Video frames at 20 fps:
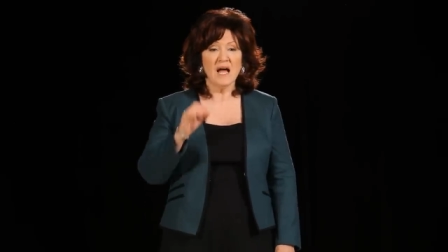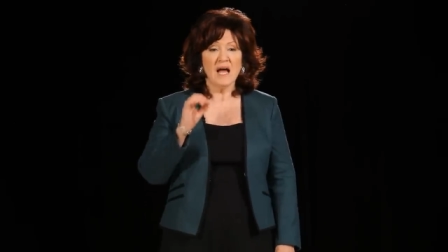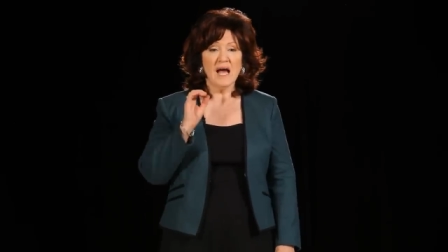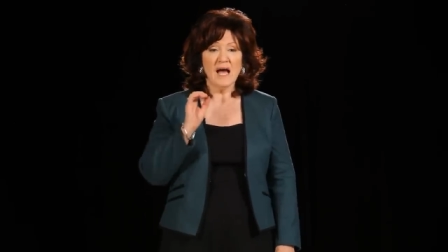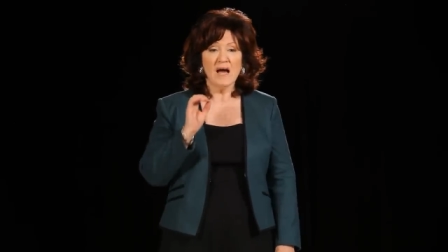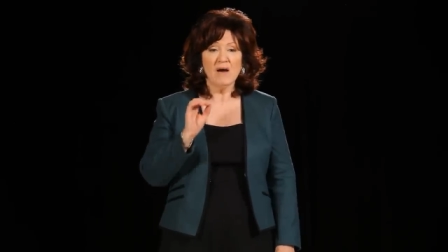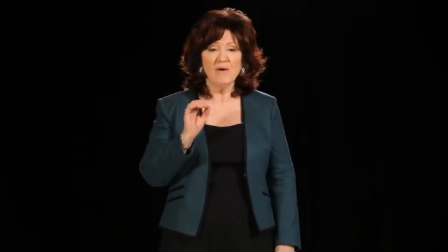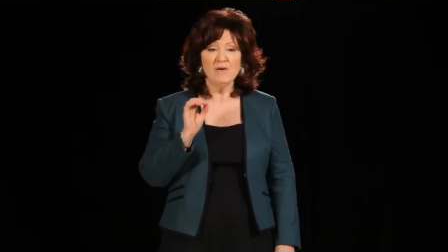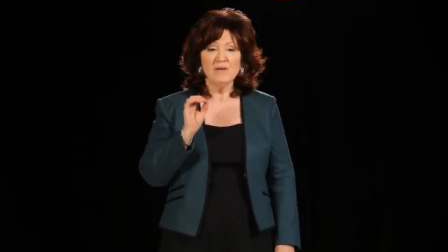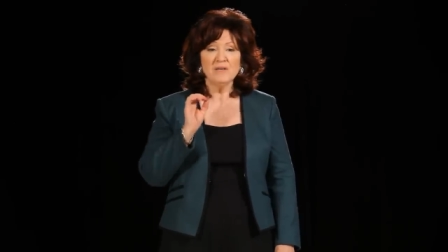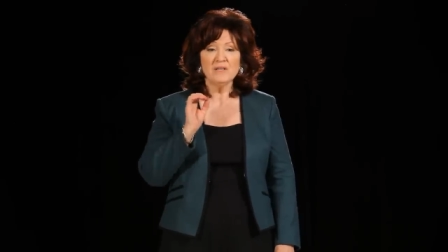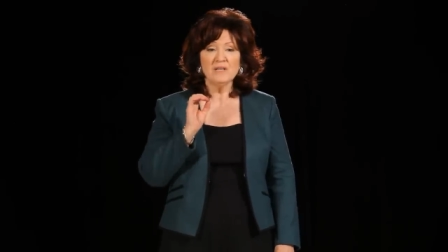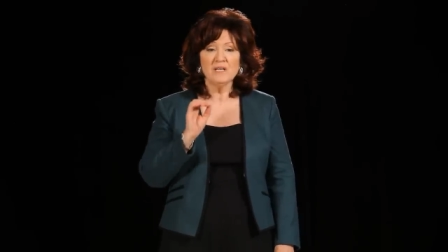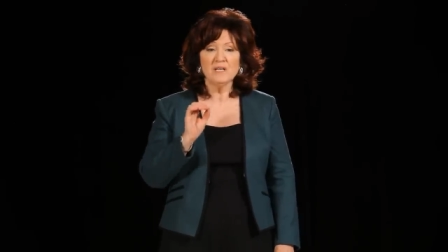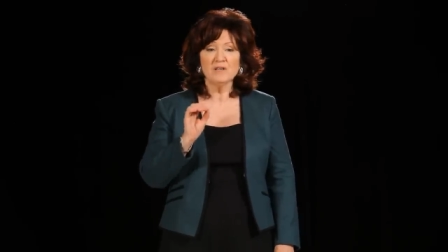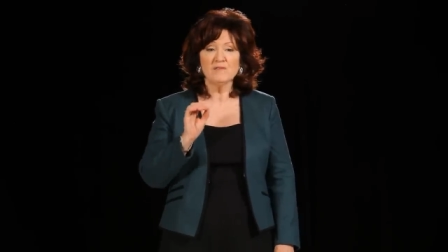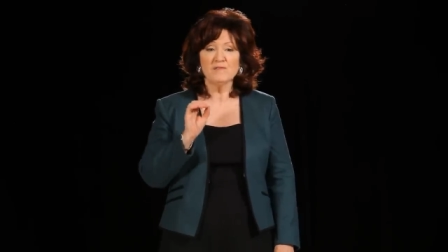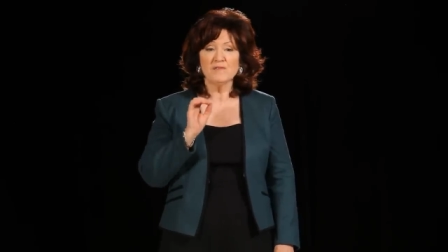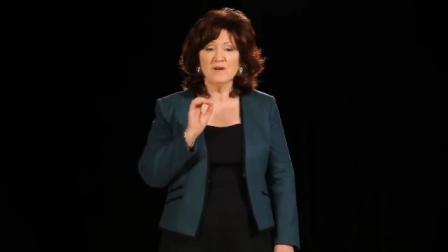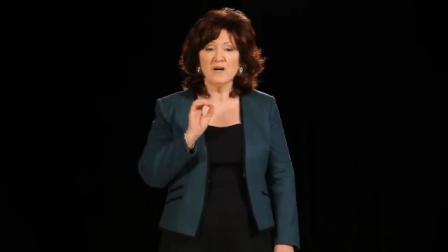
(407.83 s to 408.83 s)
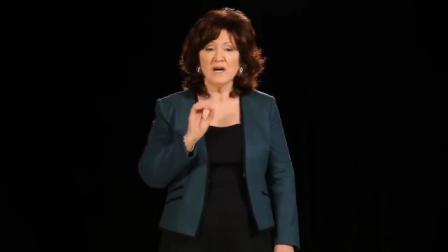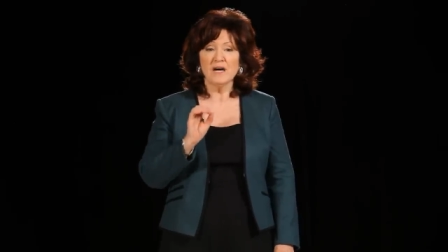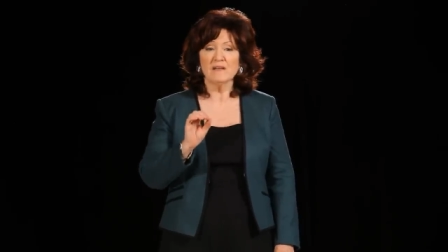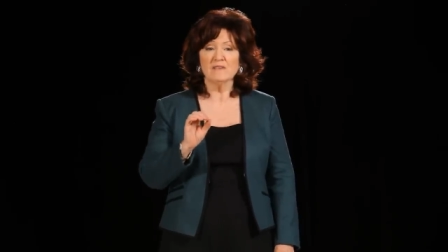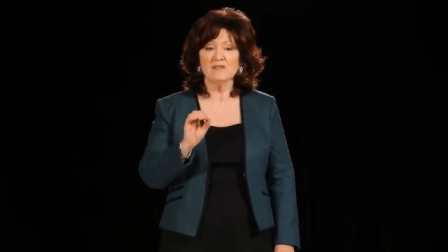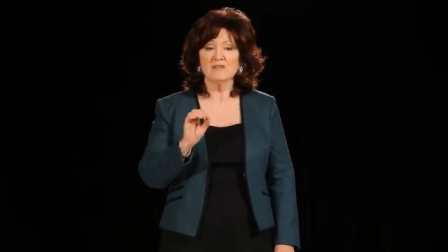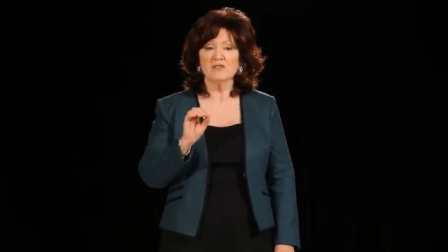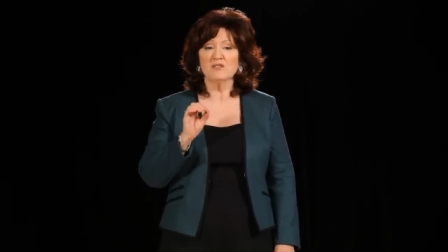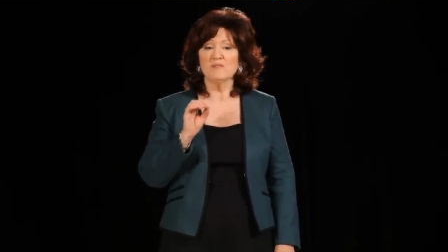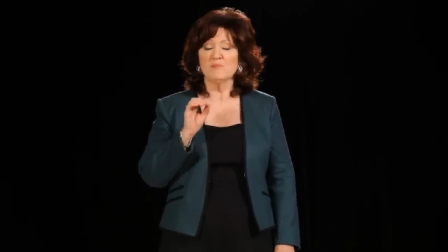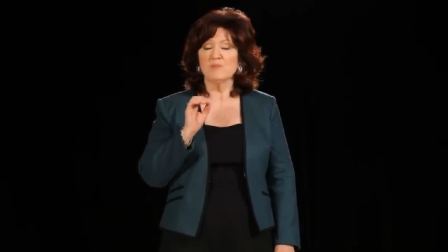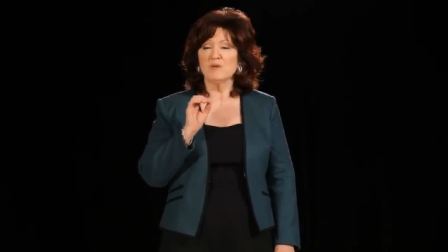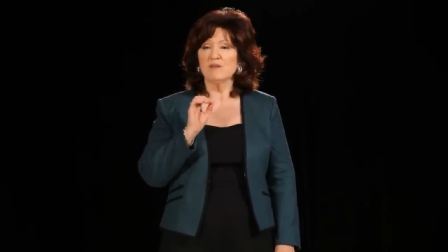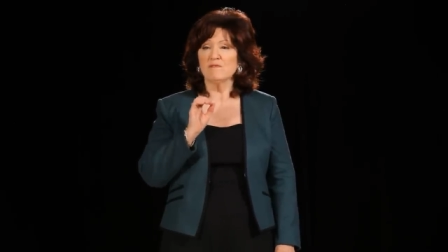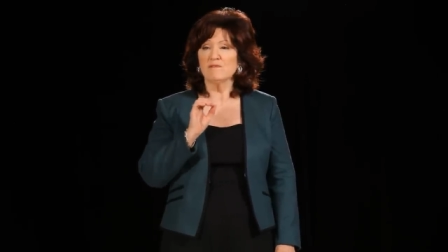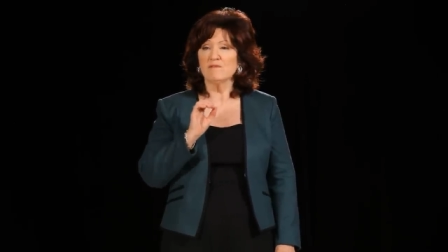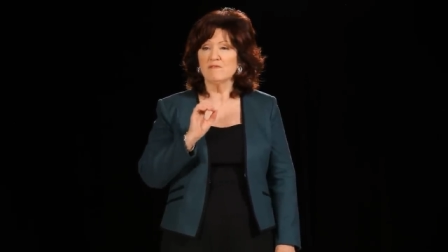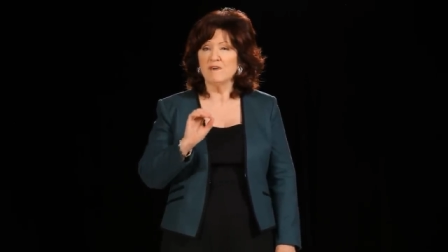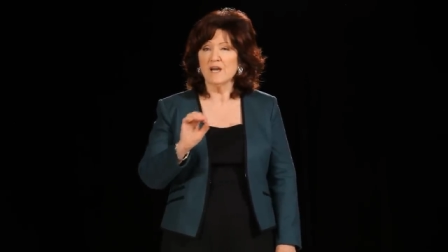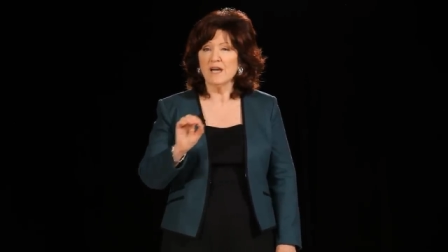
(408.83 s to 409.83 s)
our need for others to be
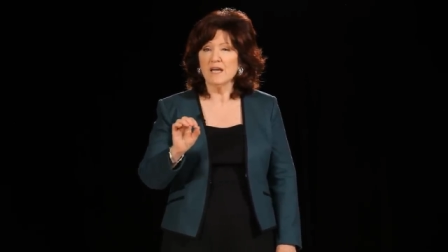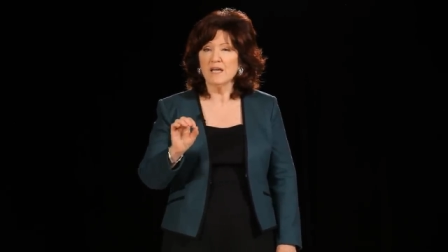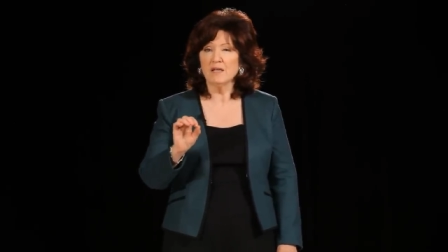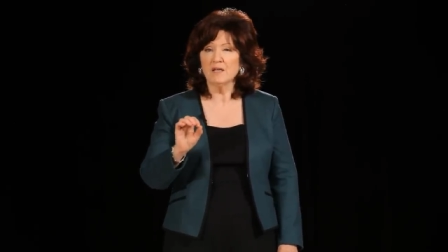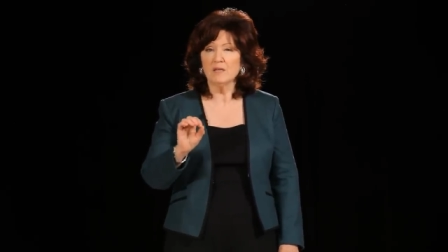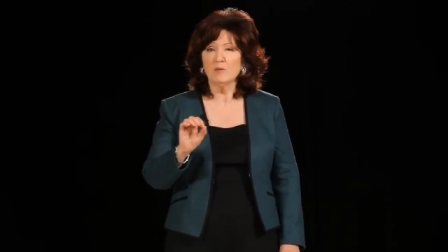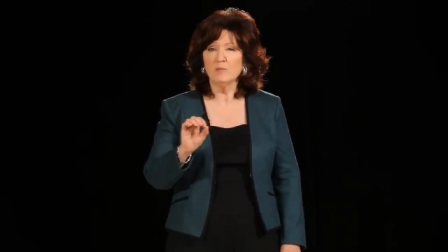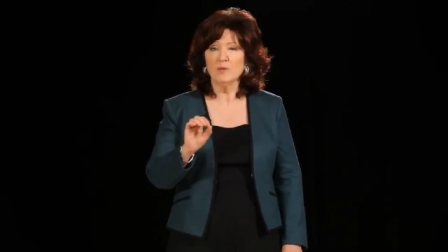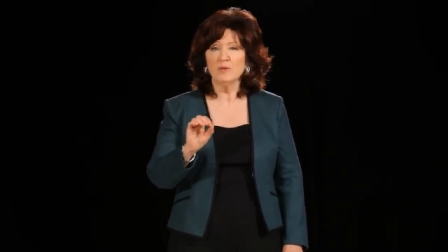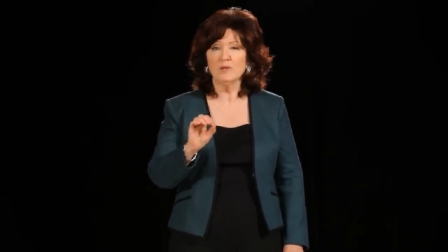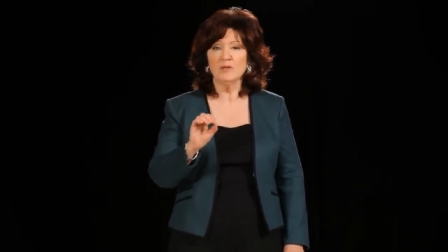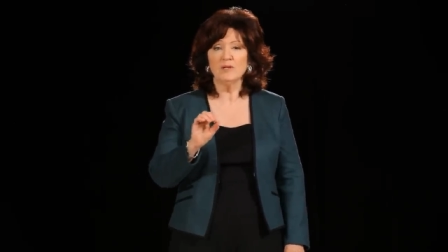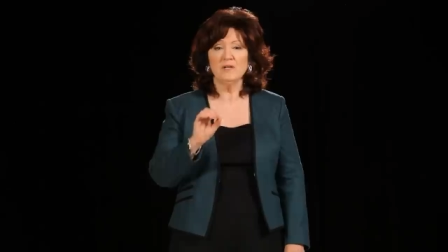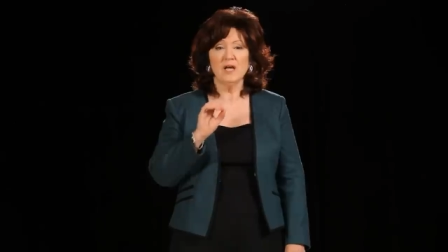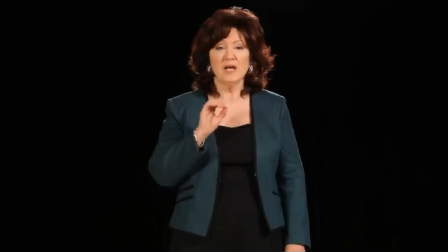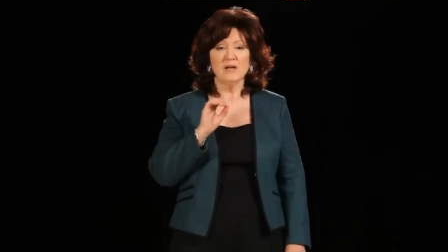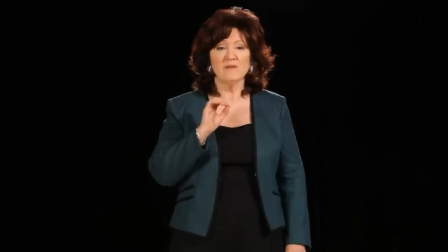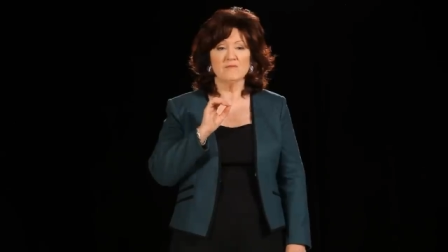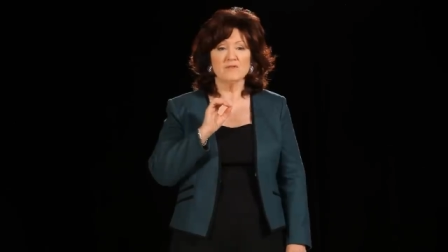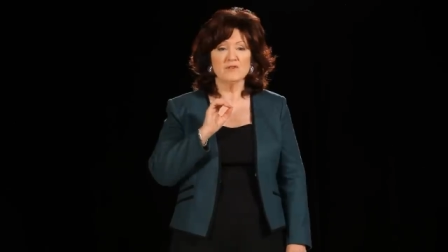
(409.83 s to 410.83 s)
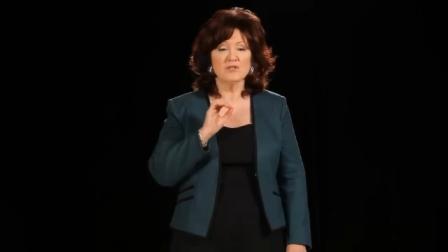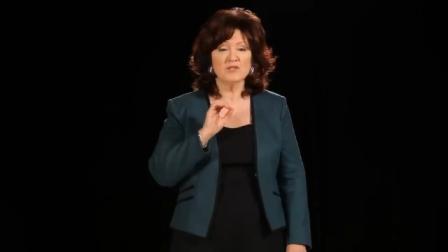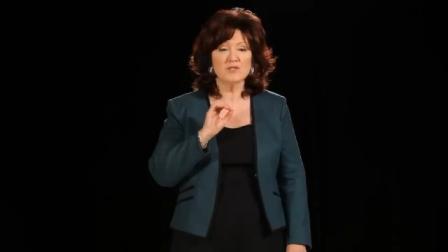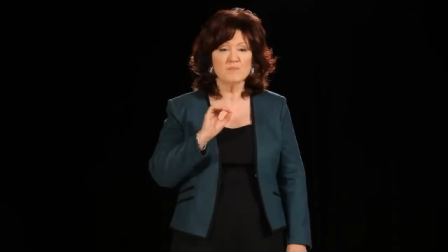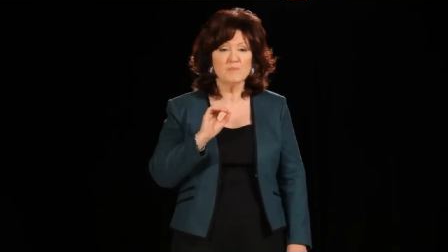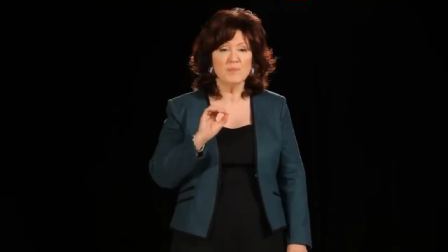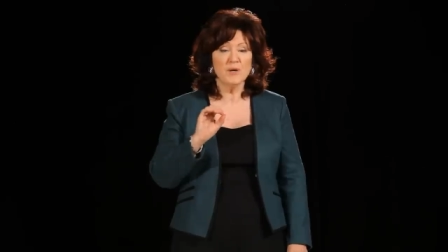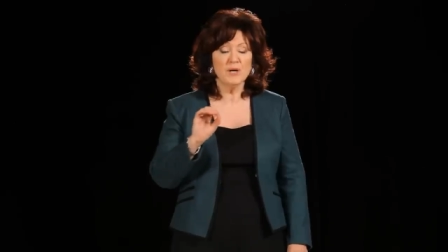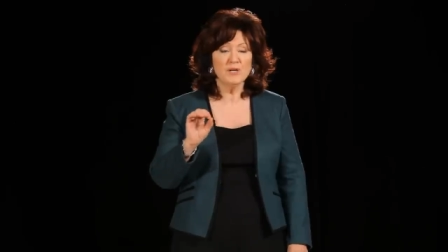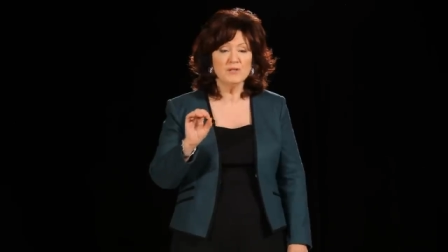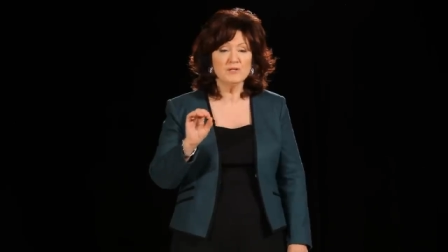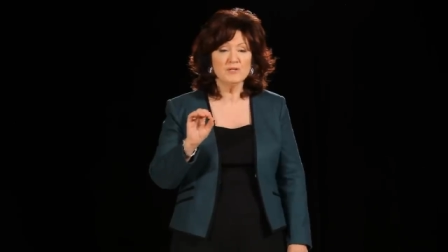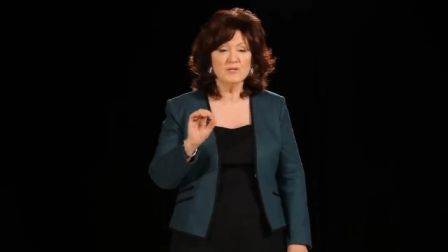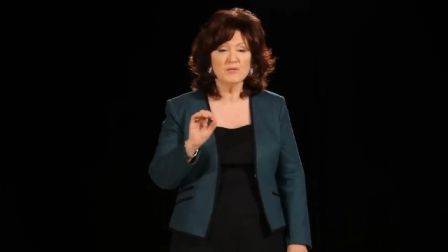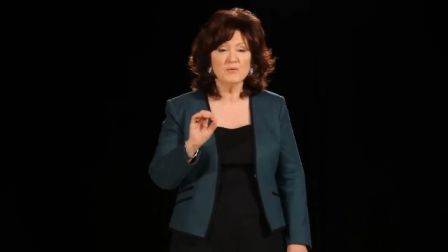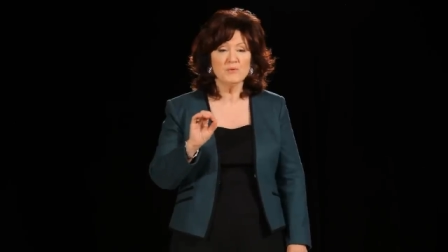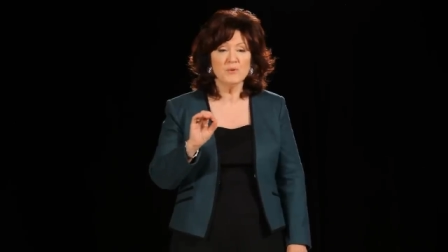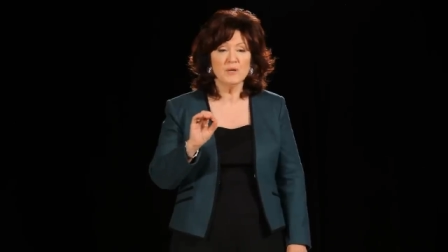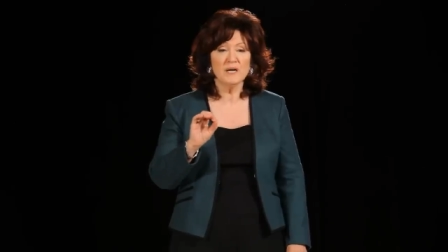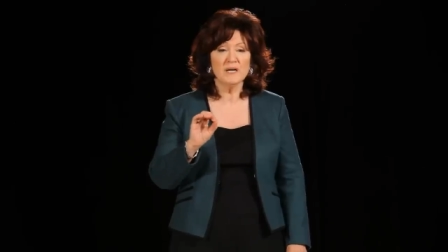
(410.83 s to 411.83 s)
available and respond
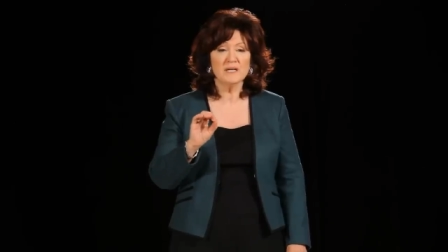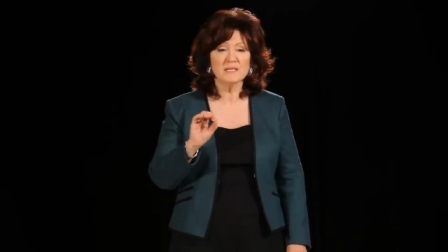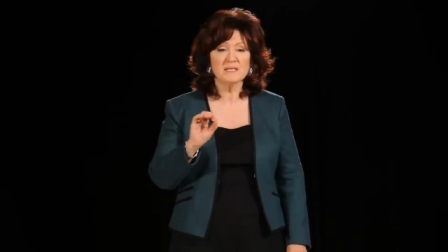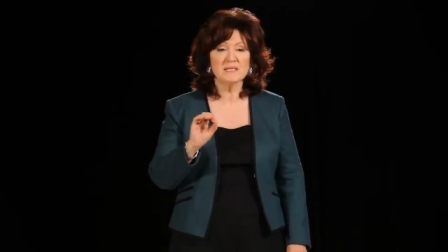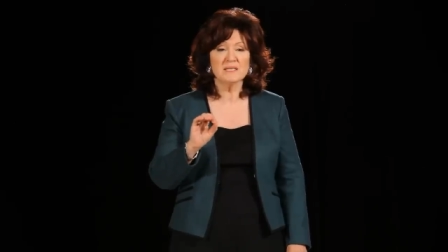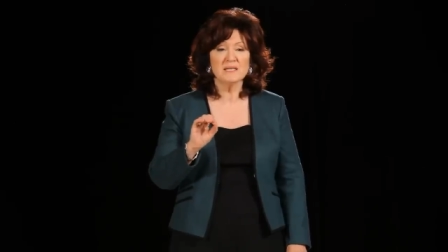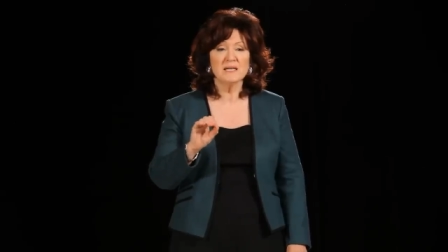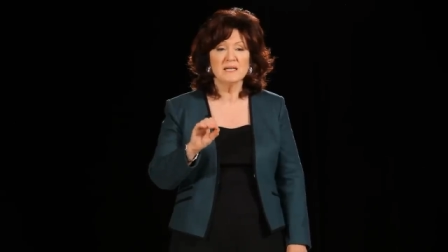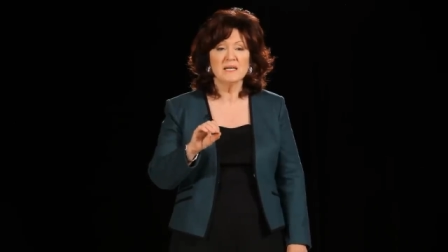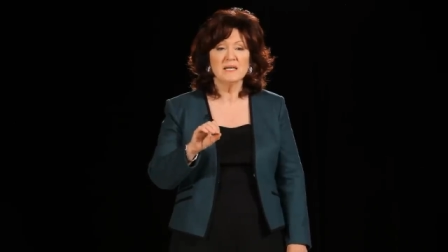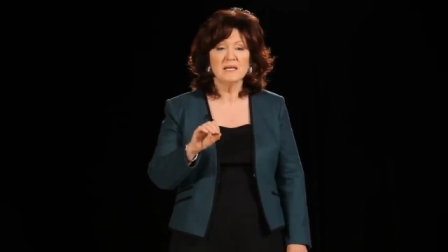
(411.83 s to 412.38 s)
to us